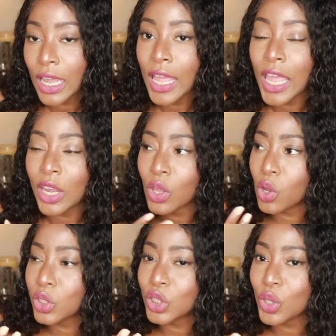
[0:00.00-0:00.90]
and
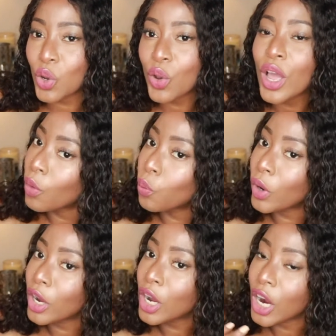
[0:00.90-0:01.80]
also
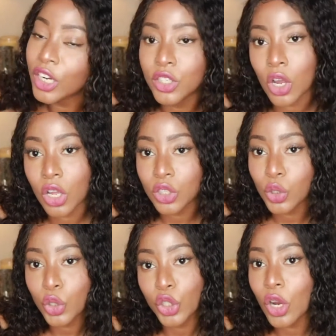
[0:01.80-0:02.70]
what are
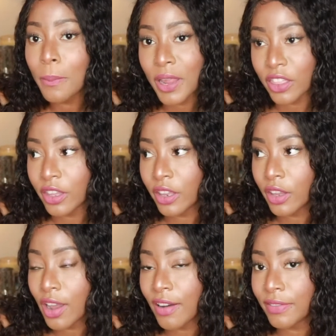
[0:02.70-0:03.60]
also your method
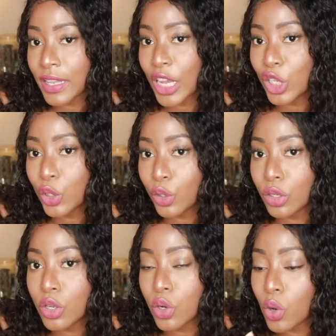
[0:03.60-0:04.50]
of like,
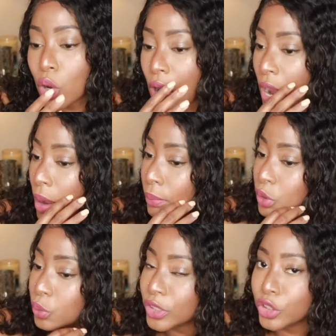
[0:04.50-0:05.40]
you know,
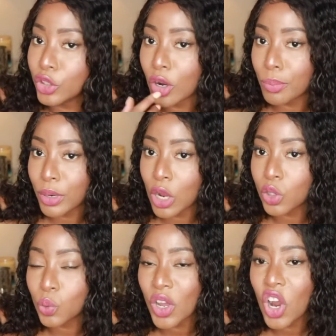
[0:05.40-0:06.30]
doing your
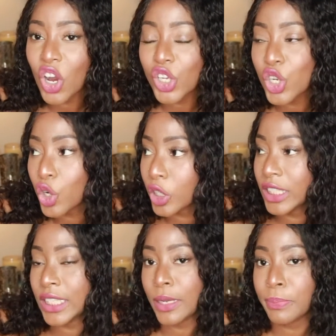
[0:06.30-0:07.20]
brows. What are your
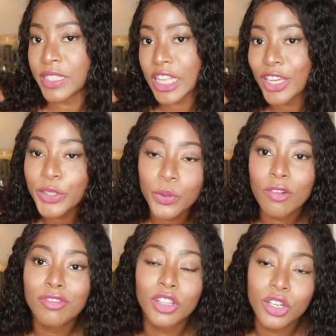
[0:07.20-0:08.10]
tips that you
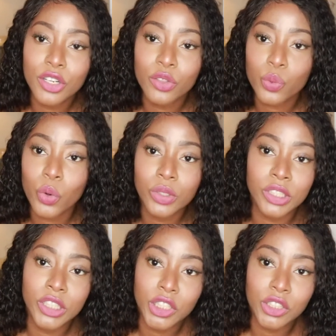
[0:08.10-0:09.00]
have learned throughout the
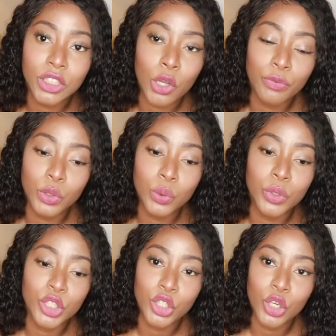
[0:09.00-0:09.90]
years of
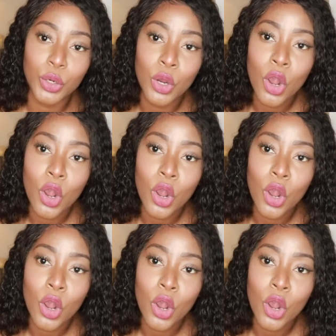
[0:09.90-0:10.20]
doing your